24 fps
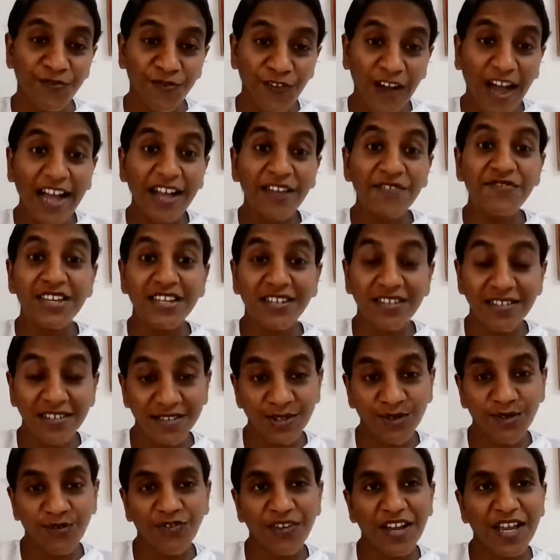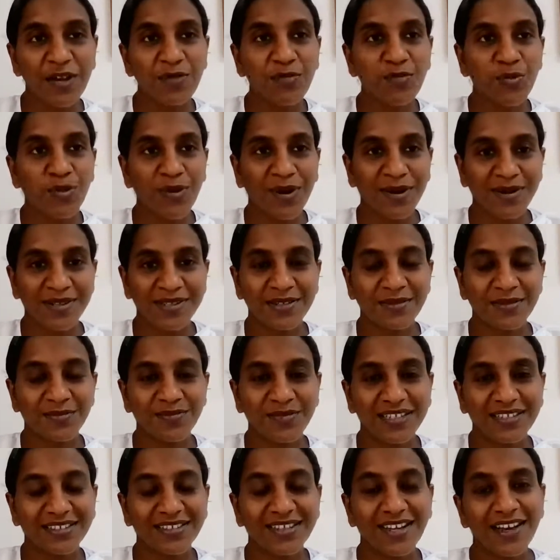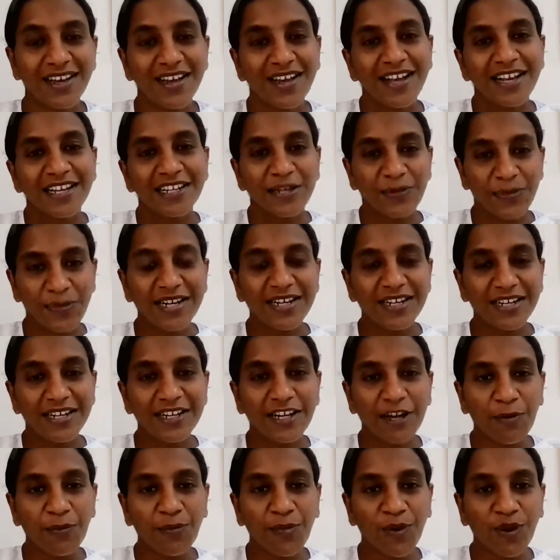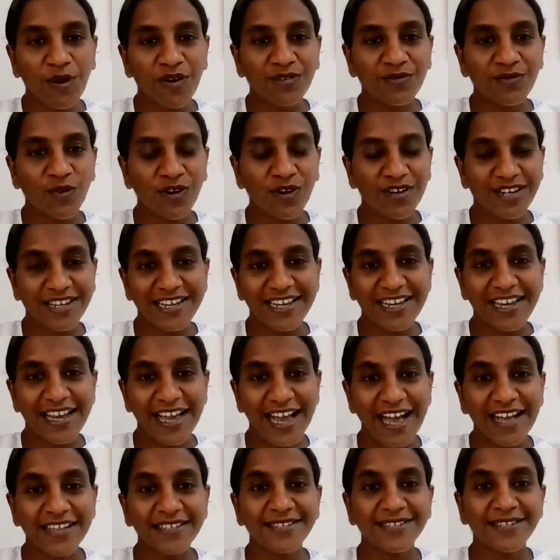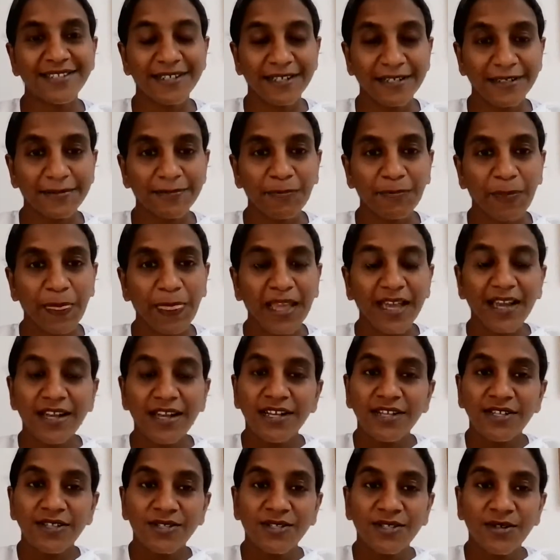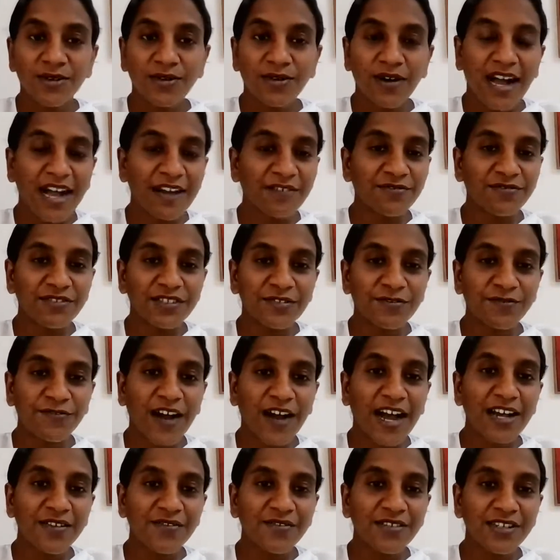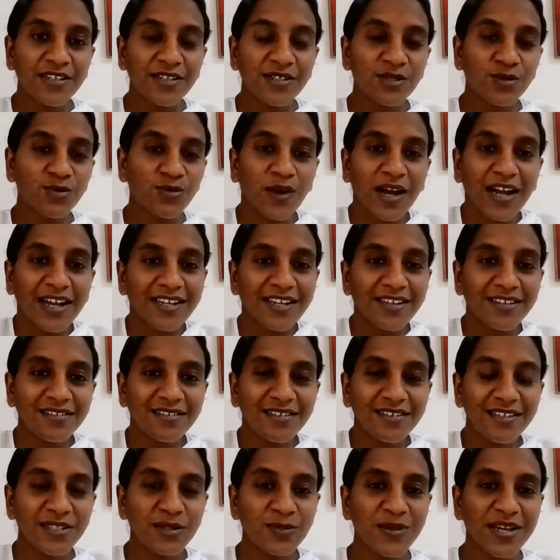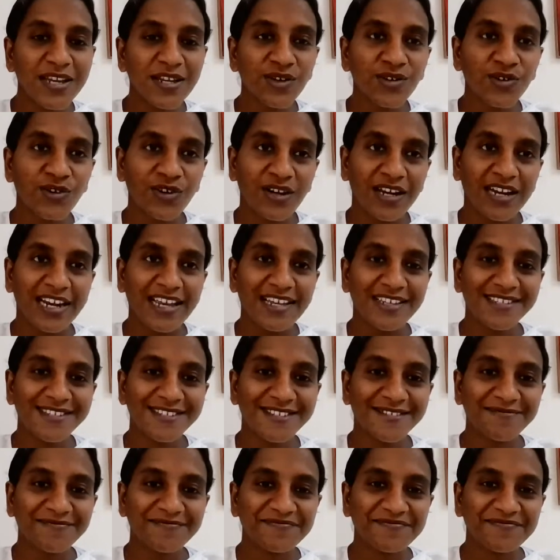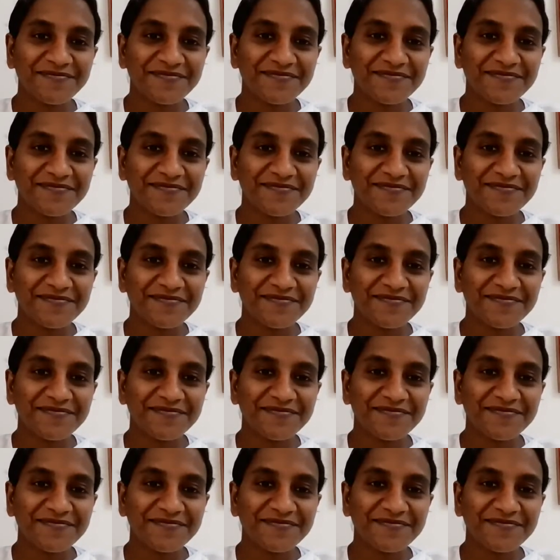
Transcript: five years of imprisonment, depending upon what he has done. So after 5 years, why he's been released?